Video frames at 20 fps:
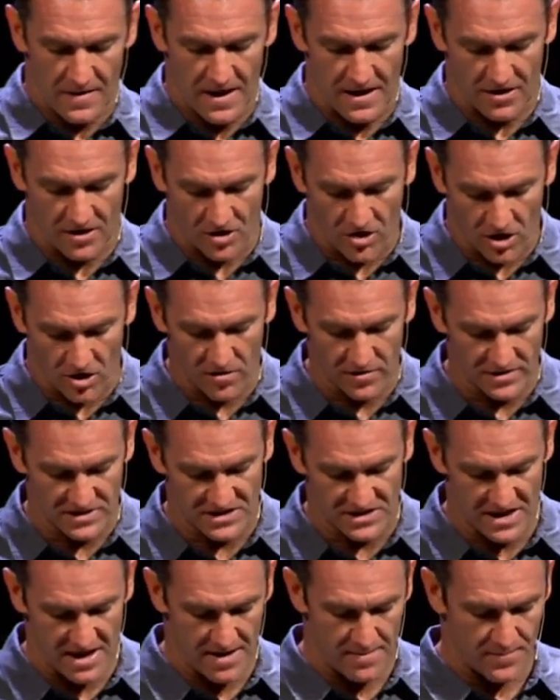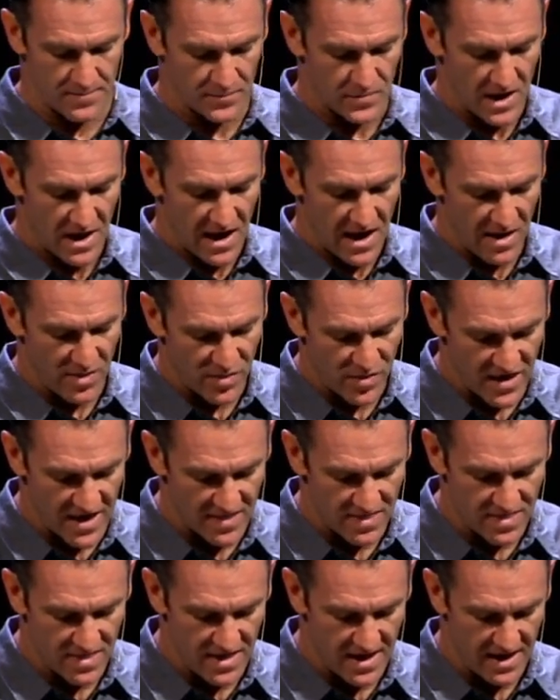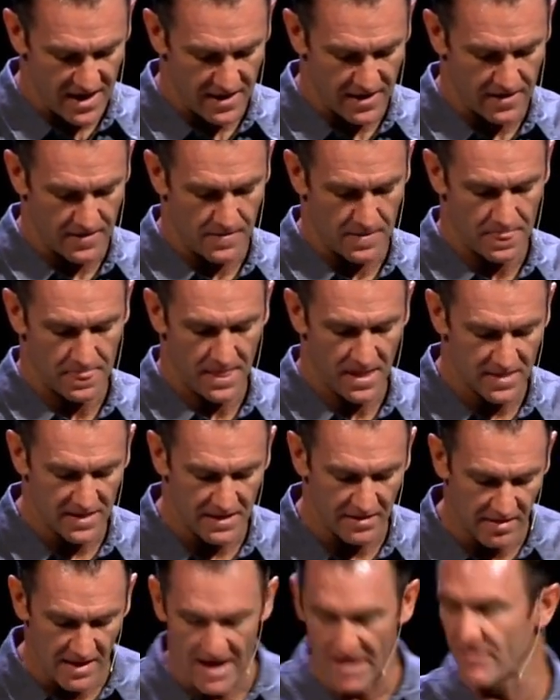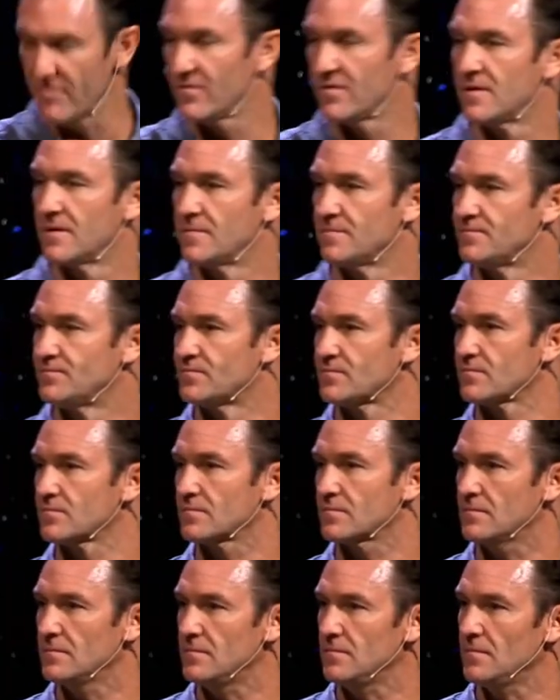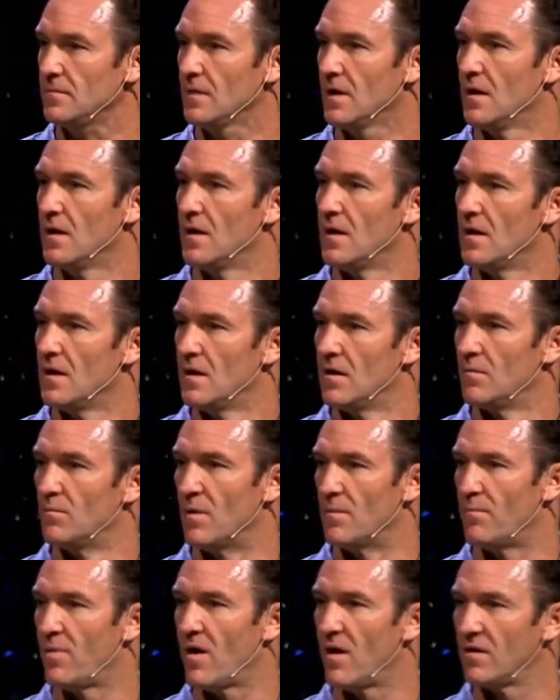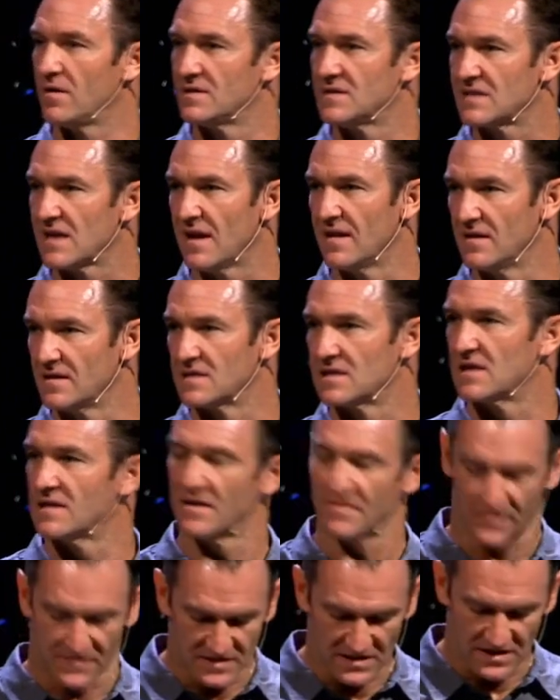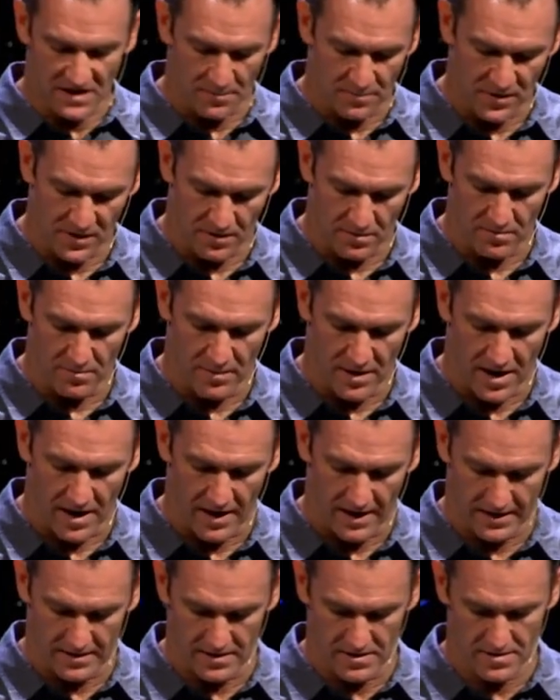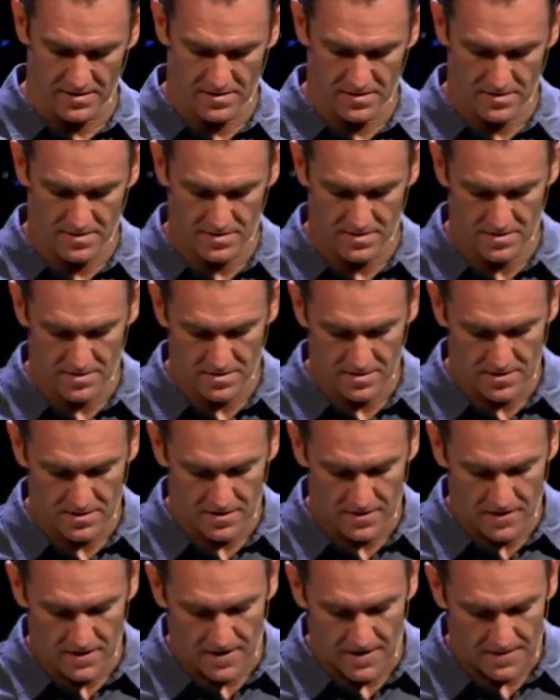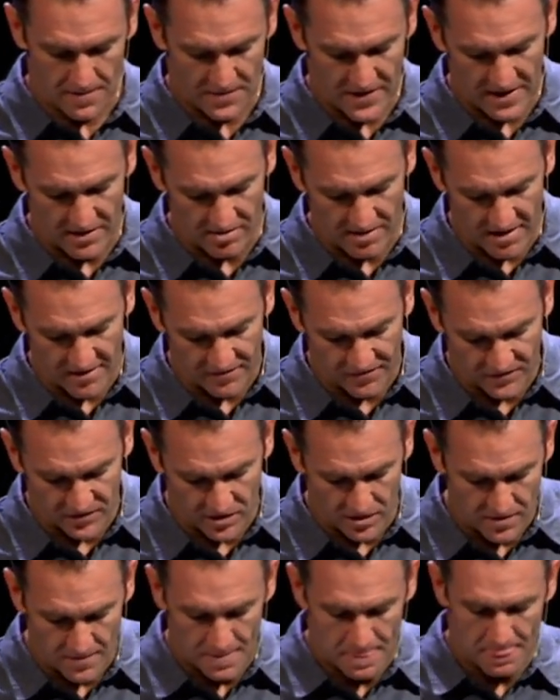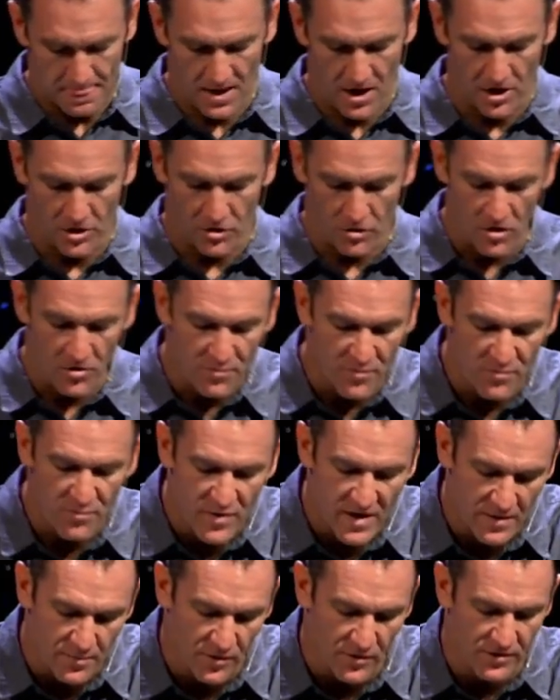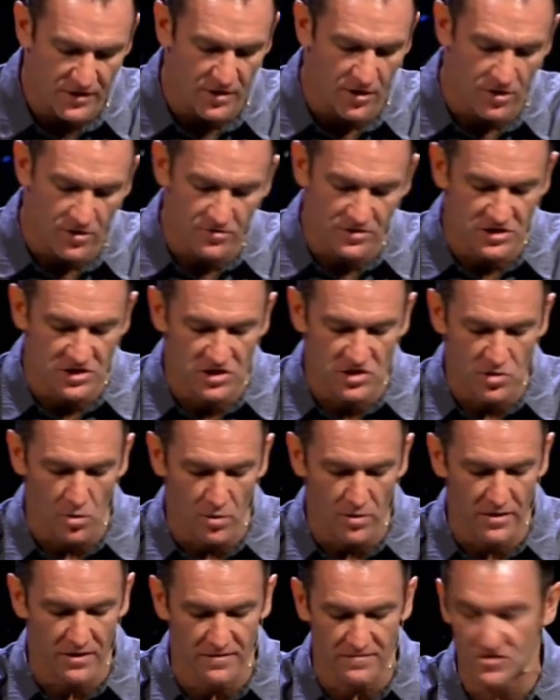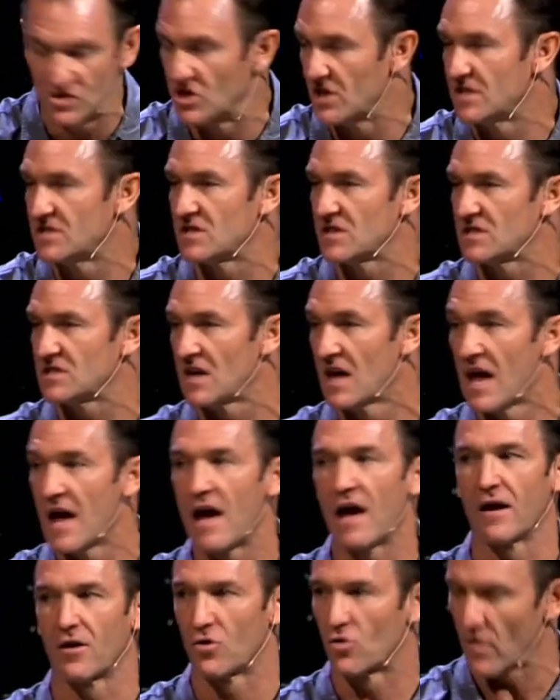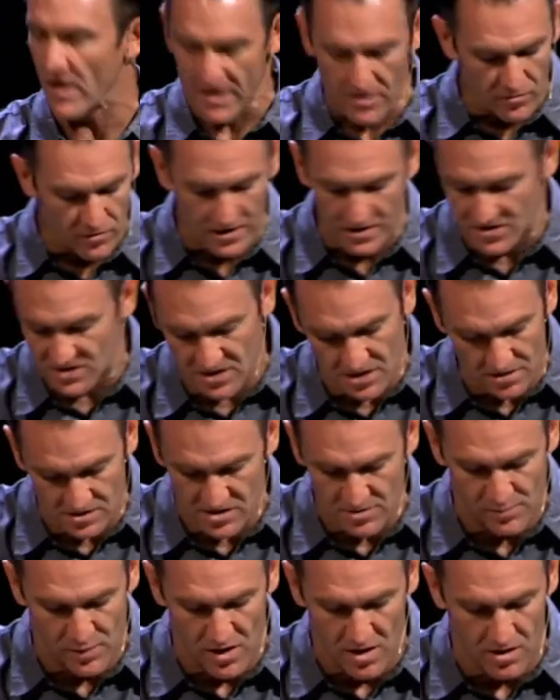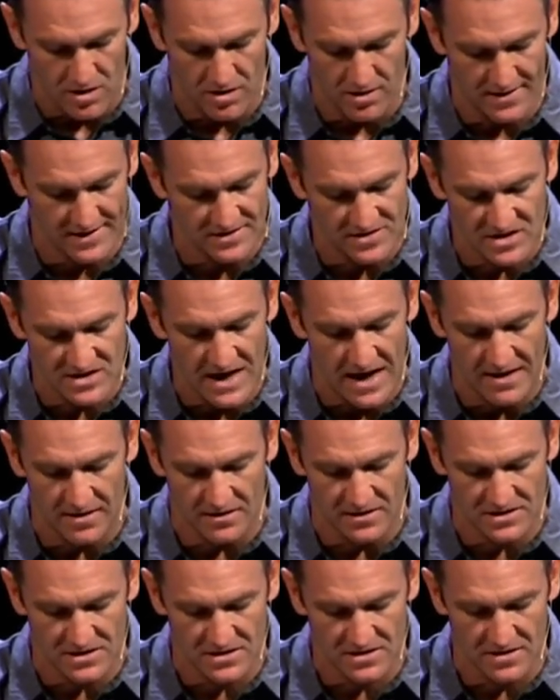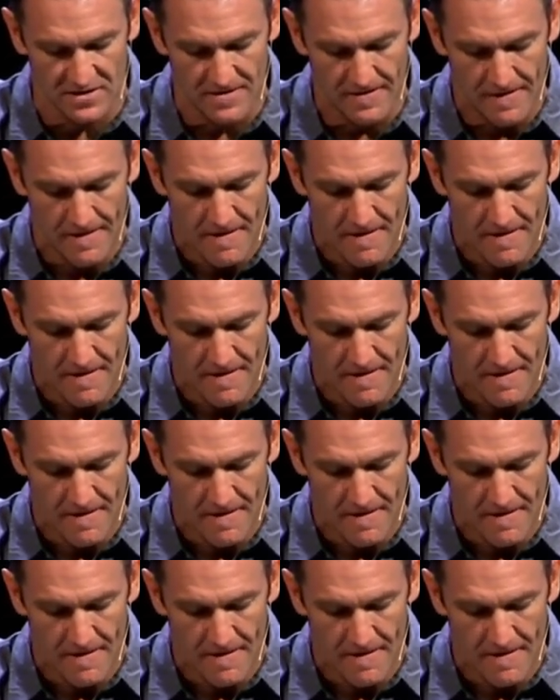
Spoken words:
and encouraged them, and then they left. But Paul and Silas left something behind. They left a group of people that heard the story of Jesus at great risk to Paul and Silas.